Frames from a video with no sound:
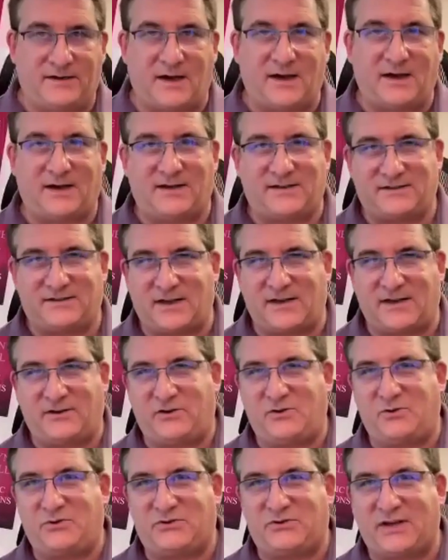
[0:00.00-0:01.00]
does. And
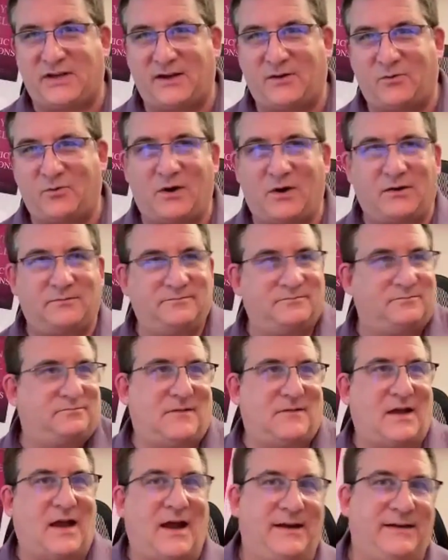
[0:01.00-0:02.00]
you said, well,
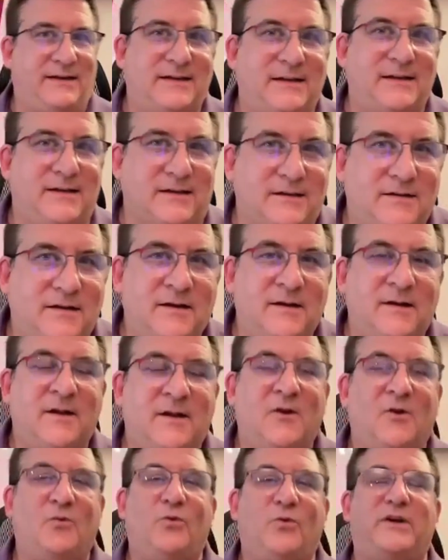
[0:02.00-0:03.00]
I didn't,
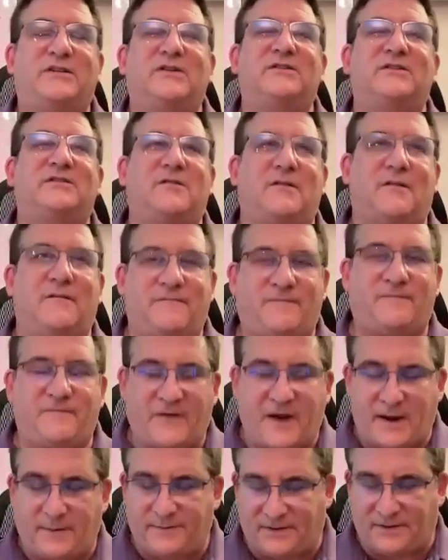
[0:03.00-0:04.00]
which is
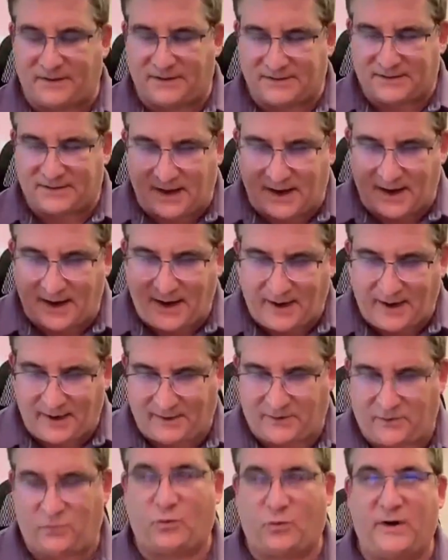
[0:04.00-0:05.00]
fabulous.
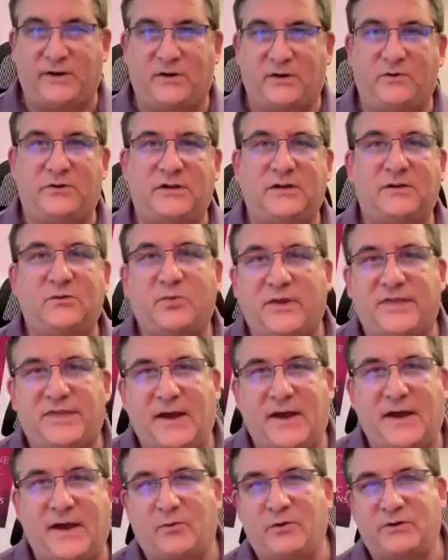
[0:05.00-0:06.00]
And what you did with
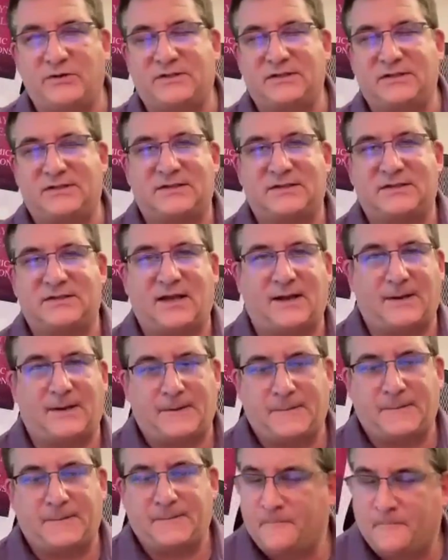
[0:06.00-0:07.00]
that was to
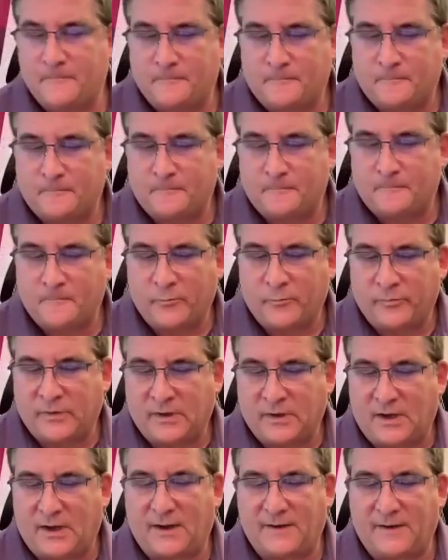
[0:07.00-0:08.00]
say,
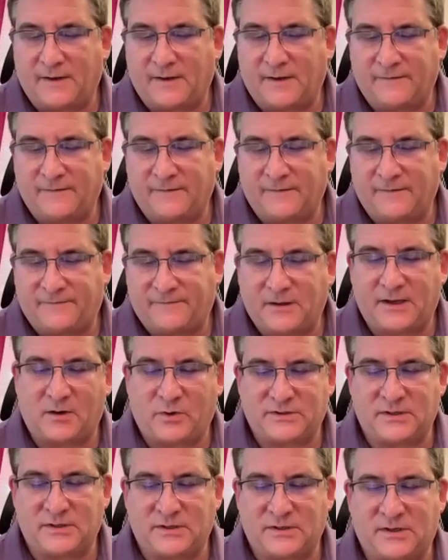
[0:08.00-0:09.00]
I felt
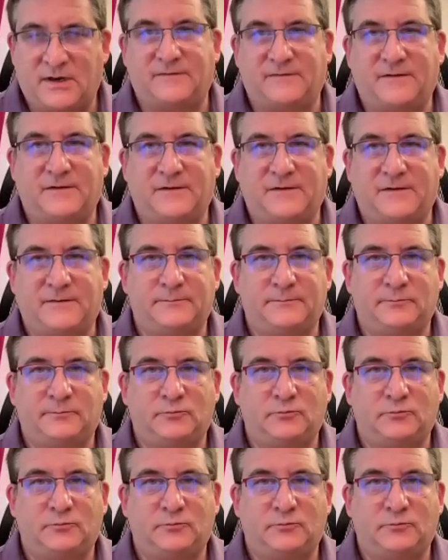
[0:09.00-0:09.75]
like I wasn't enough.